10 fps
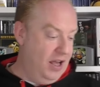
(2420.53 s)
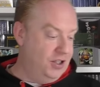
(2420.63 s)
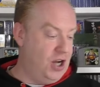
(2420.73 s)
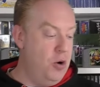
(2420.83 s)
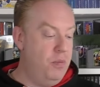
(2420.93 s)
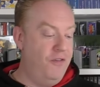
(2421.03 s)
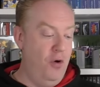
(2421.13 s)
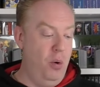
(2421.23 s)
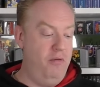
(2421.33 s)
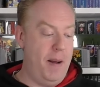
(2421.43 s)
So
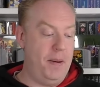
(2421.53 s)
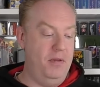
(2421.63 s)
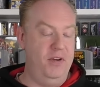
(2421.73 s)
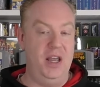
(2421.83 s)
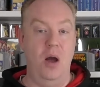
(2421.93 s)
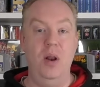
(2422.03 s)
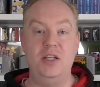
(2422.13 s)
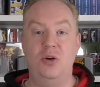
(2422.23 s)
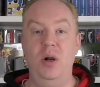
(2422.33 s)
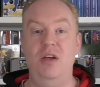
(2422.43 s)
before we wrap up the video,
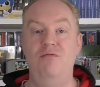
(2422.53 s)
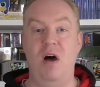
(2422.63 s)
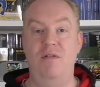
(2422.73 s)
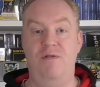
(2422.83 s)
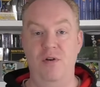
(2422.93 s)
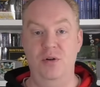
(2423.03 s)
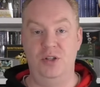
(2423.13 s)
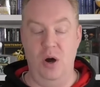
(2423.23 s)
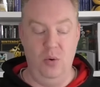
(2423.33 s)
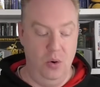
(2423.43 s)
let's quickly run through the
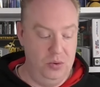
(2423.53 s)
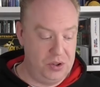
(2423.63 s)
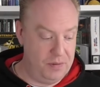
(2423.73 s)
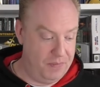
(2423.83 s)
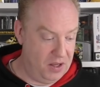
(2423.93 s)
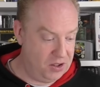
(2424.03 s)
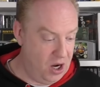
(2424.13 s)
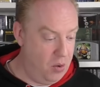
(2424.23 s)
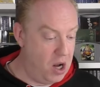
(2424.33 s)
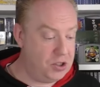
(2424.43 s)
totals.
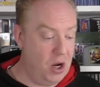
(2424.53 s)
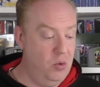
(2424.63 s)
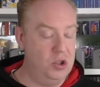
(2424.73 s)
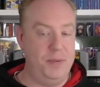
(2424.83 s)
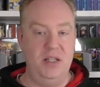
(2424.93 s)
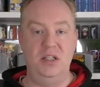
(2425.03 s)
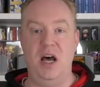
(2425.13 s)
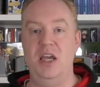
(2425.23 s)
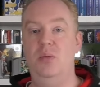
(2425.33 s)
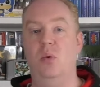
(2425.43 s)
So our total spend
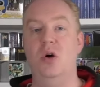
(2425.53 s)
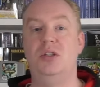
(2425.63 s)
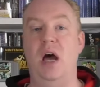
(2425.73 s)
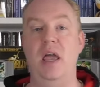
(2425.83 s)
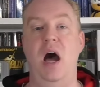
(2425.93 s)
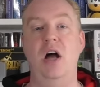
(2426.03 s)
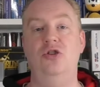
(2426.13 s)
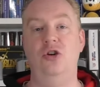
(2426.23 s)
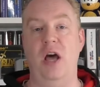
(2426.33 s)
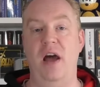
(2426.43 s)
today was
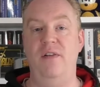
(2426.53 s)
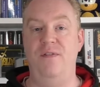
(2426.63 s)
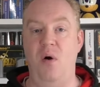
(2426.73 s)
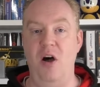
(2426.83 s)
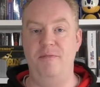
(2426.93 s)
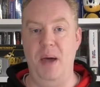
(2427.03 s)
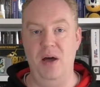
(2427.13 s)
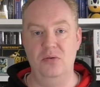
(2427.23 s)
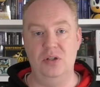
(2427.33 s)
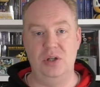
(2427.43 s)

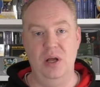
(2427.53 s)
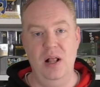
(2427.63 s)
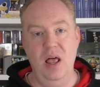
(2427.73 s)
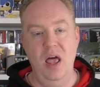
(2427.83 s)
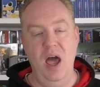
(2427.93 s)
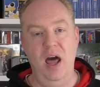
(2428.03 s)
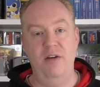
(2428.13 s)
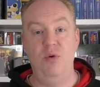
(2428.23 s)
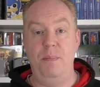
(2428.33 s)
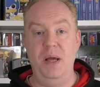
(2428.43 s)
£105. And
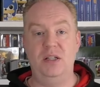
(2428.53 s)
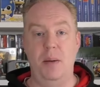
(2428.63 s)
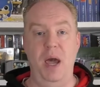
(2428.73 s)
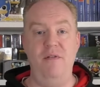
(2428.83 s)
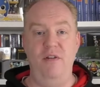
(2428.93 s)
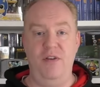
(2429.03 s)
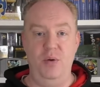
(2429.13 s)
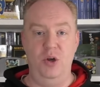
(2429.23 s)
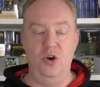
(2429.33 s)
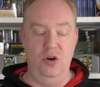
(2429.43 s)
if we picked up
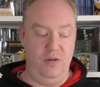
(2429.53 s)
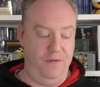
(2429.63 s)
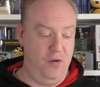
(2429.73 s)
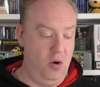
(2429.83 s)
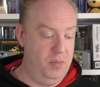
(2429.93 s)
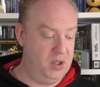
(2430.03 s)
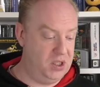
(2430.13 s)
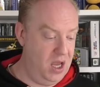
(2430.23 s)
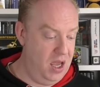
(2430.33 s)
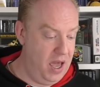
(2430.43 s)
everything we could from
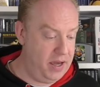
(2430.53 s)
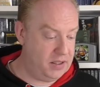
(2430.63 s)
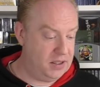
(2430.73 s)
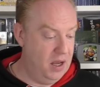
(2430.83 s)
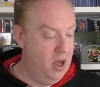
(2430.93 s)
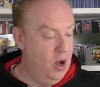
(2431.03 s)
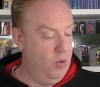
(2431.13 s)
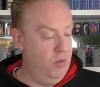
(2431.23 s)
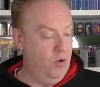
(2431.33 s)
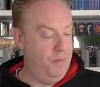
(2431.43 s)
CEX,
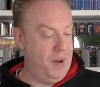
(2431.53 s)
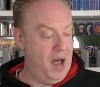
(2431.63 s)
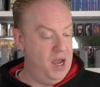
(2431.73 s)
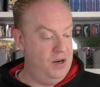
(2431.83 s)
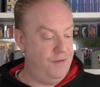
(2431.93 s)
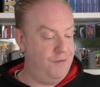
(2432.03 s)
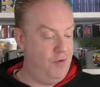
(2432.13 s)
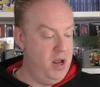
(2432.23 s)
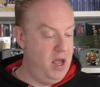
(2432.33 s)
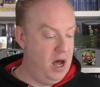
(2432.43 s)
we would have paid
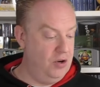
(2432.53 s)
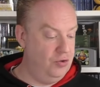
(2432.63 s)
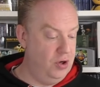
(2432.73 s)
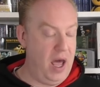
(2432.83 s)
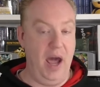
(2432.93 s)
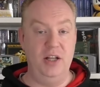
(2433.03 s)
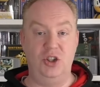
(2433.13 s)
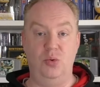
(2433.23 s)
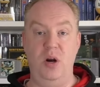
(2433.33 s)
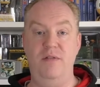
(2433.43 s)

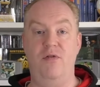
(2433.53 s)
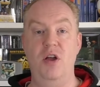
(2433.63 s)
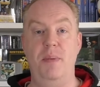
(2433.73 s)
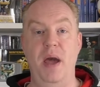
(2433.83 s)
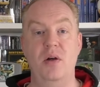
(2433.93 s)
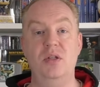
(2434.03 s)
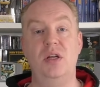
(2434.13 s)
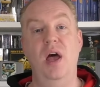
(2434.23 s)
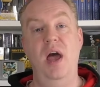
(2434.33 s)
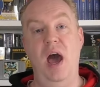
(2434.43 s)

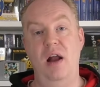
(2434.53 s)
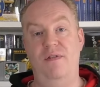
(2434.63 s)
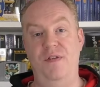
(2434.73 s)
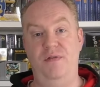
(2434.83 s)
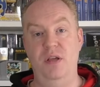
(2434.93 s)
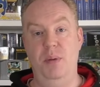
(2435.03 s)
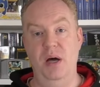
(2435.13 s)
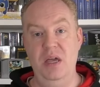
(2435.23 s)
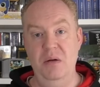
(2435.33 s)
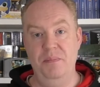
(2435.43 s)

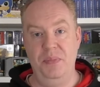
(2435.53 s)
£323.50.